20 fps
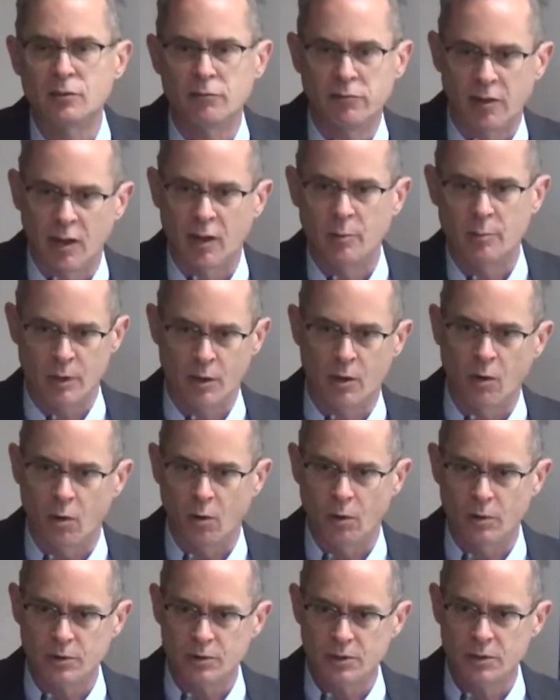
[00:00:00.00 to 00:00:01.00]
Development
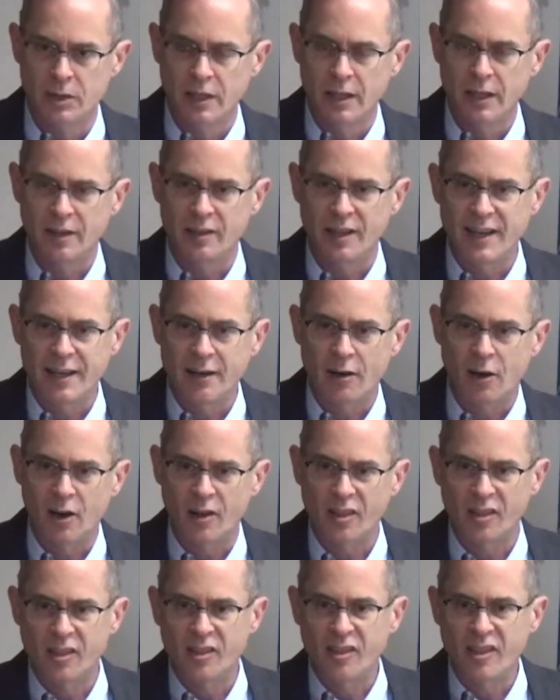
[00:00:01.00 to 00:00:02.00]
Goals. They are
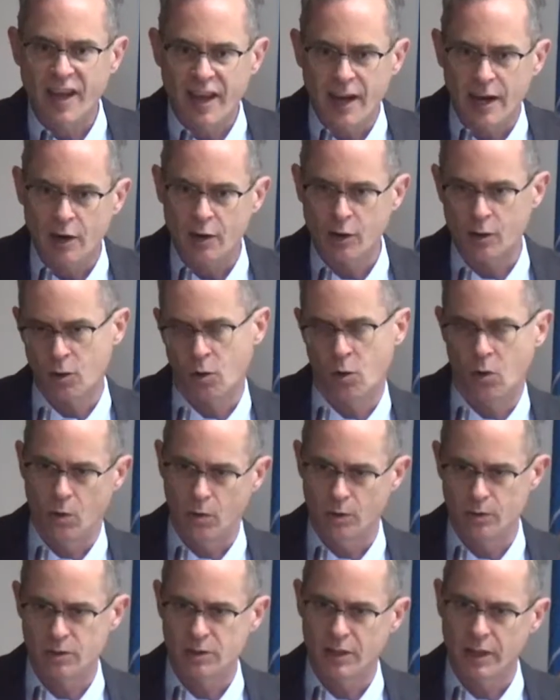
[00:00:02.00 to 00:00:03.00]
their
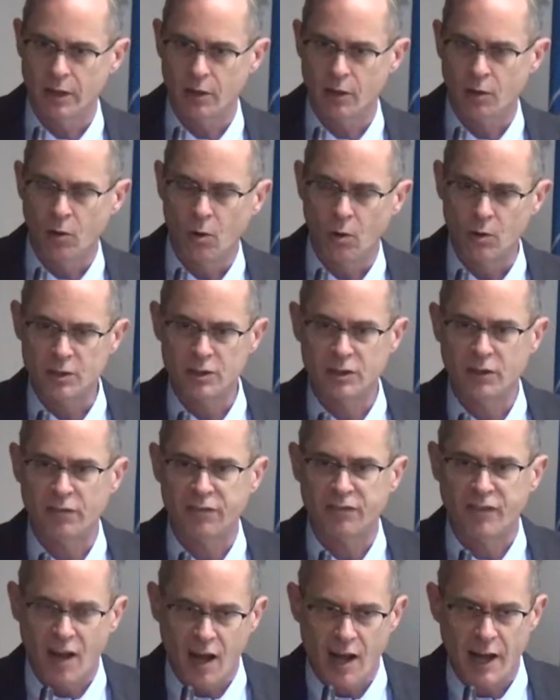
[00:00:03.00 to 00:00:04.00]
goals. They are goals
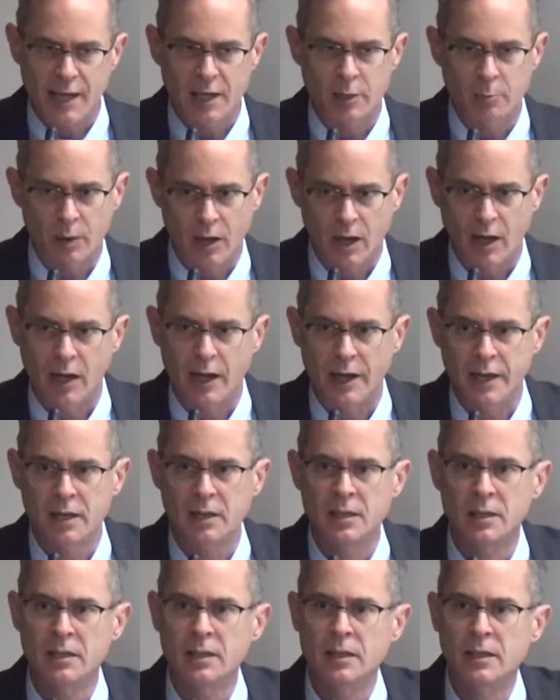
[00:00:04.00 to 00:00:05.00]
defined
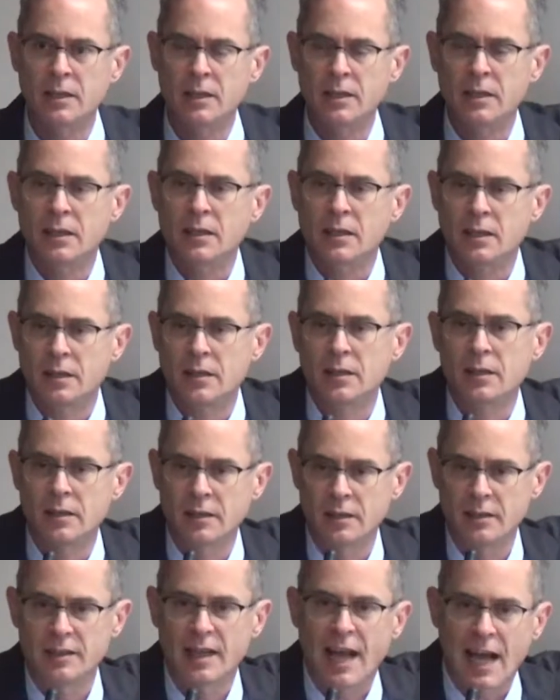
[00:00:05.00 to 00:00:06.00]
by
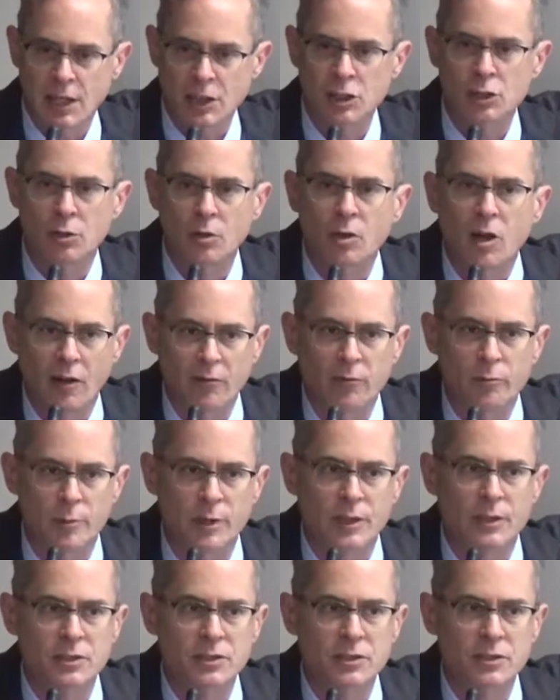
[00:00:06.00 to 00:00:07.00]
national
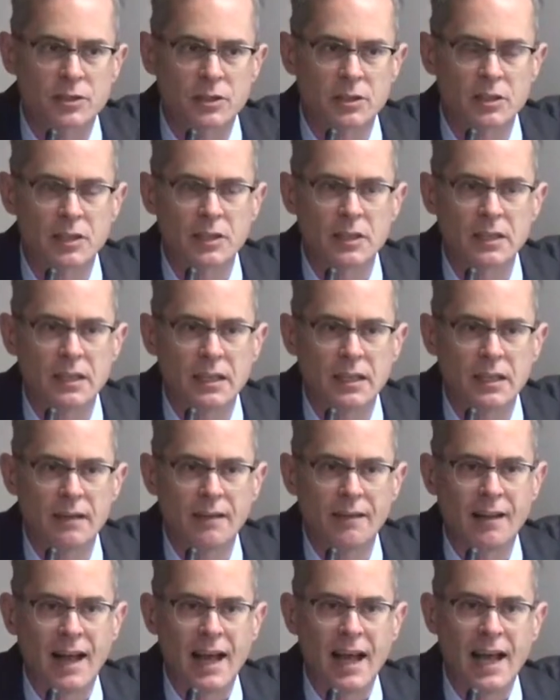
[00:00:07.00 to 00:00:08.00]
governments.
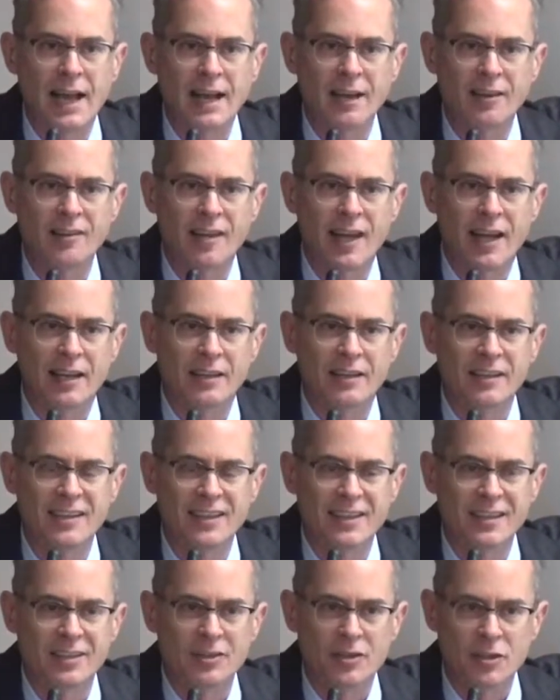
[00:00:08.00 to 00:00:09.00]
And that
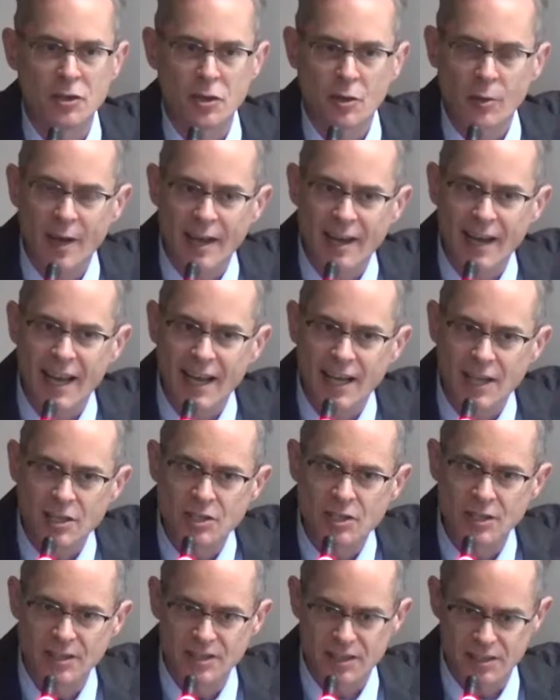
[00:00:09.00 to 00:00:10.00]
the UN
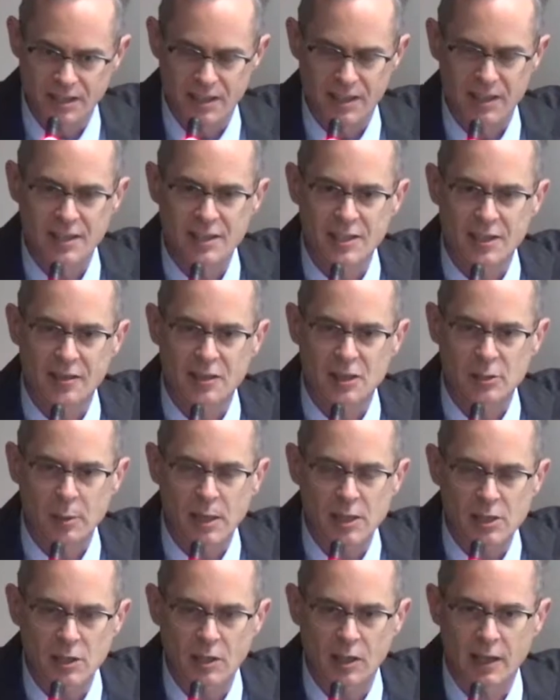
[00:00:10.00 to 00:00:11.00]
agencies and the
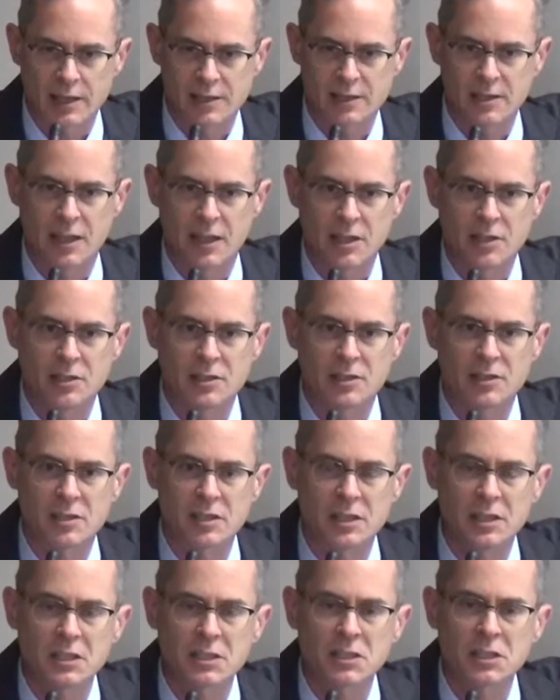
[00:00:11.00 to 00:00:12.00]
specialized
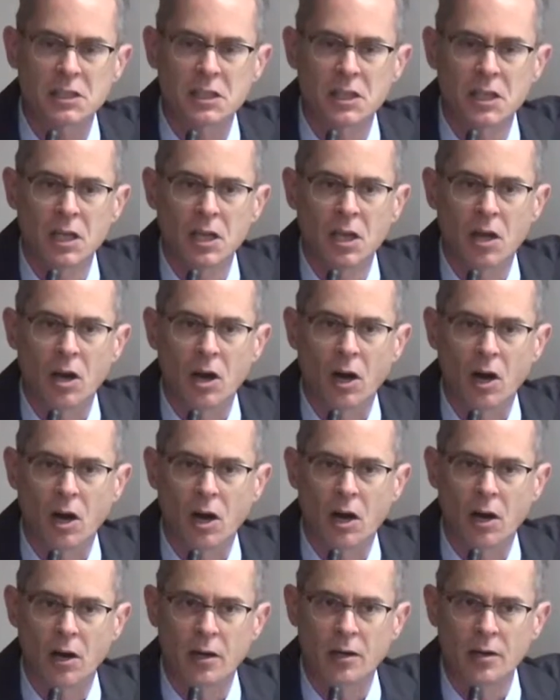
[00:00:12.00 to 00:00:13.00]
agencies
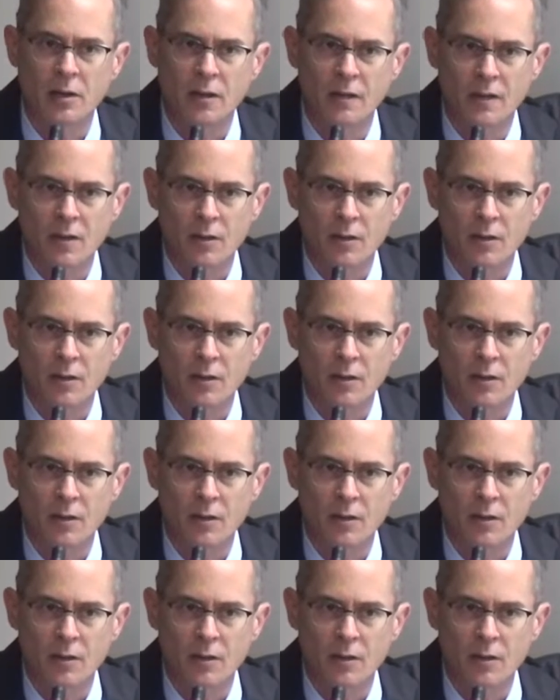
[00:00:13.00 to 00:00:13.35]
are